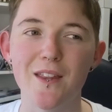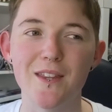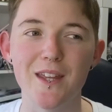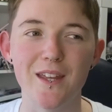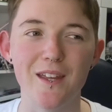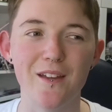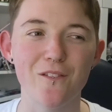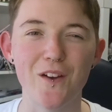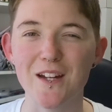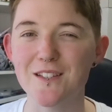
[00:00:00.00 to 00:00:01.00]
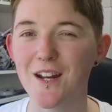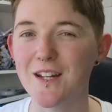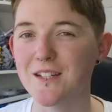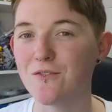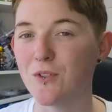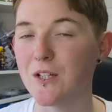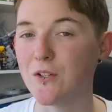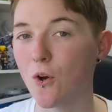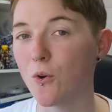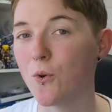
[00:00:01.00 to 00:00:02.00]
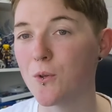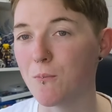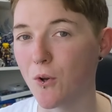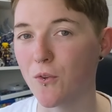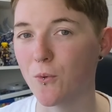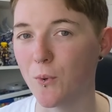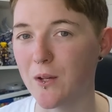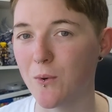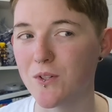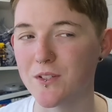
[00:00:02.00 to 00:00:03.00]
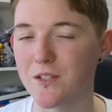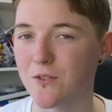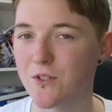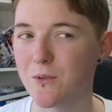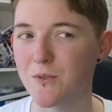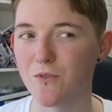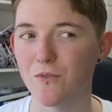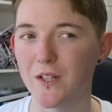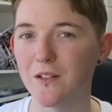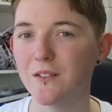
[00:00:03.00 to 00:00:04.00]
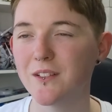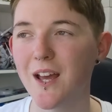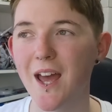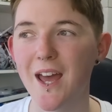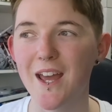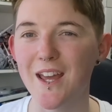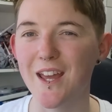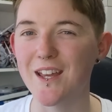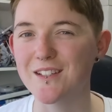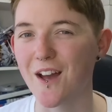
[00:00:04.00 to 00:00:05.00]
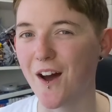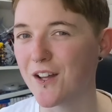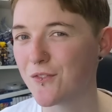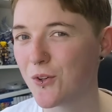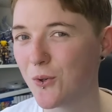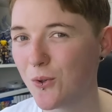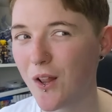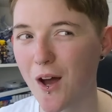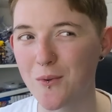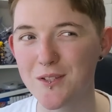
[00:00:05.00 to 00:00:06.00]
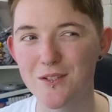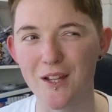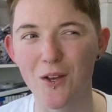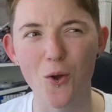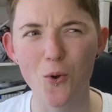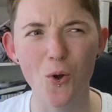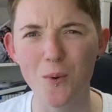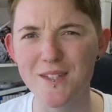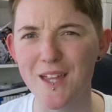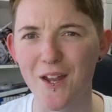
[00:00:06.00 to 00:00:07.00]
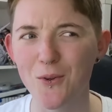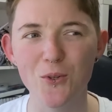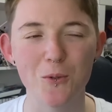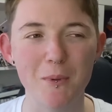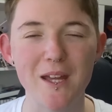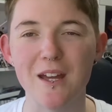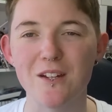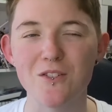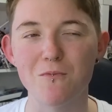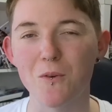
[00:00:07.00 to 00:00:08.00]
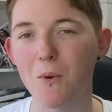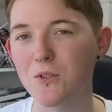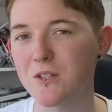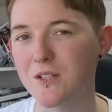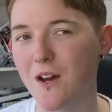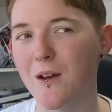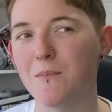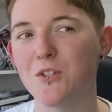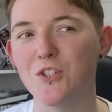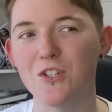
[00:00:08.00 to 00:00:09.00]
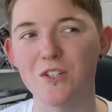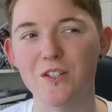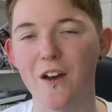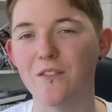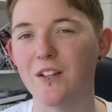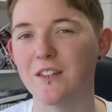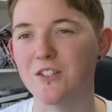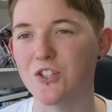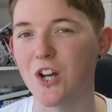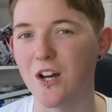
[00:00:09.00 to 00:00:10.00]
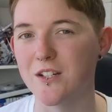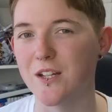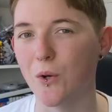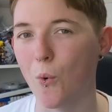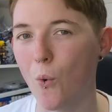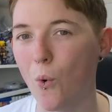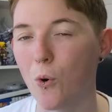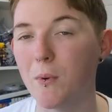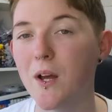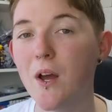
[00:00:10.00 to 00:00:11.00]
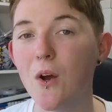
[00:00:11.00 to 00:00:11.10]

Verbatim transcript: The fact that I didn't really know who the Mon of the Week was until she was revealed is kind of cool. I was like, who who is that? Who could it be? And for most of the time, she's just kind of like this chanting orb.